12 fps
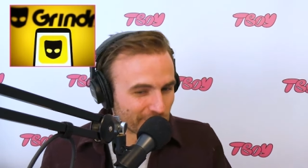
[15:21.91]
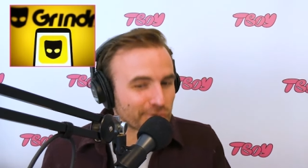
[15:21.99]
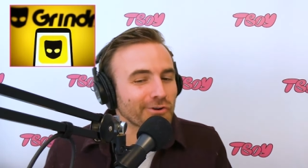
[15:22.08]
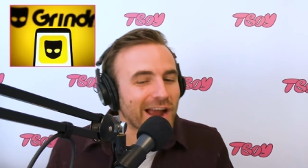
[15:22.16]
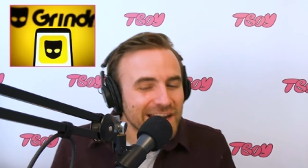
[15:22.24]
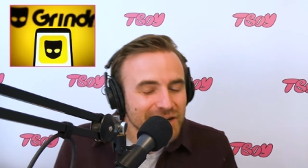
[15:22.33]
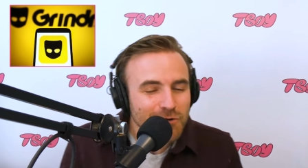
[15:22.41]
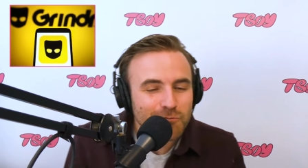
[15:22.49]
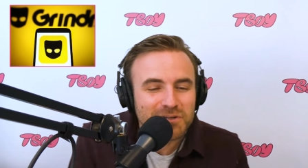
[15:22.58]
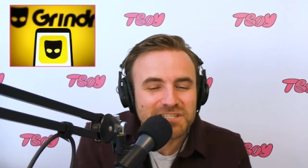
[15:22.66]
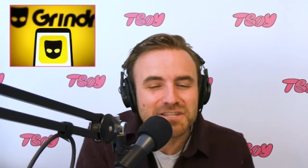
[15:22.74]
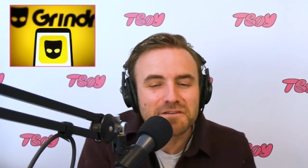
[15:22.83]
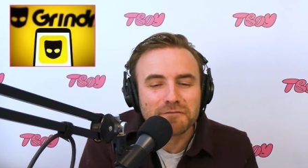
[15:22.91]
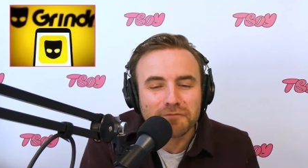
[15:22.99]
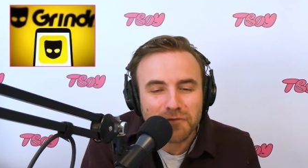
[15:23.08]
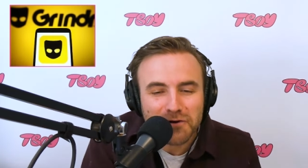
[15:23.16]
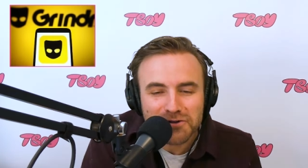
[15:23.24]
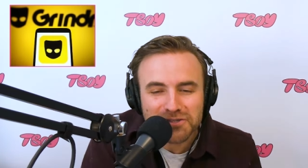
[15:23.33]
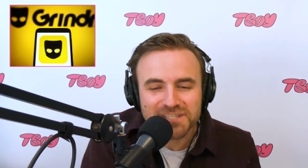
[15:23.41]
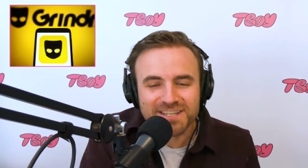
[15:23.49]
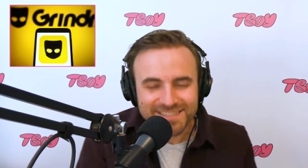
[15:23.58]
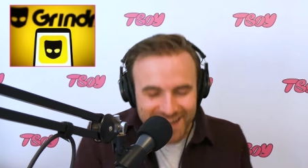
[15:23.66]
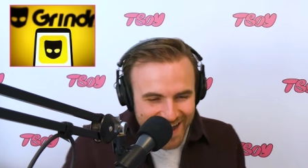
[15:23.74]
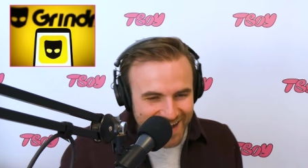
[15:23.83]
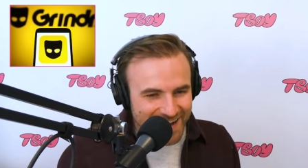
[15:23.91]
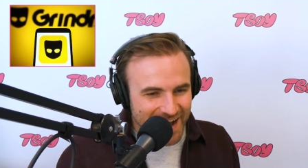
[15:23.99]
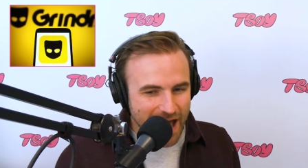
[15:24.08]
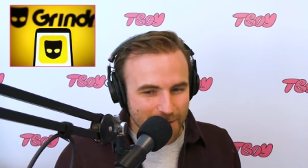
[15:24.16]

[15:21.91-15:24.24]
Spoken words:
Grindr was the first dating